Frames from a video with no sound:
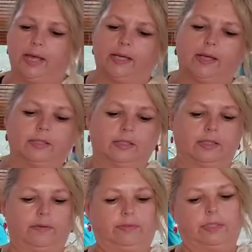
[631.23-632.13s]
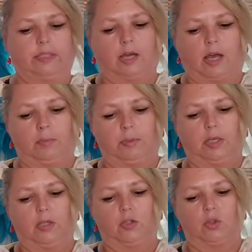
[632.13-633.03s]
black sleeveless top
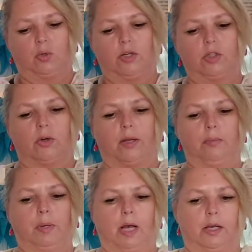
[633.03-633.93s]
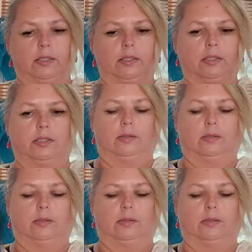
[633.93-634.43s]
is Treasure and Bond.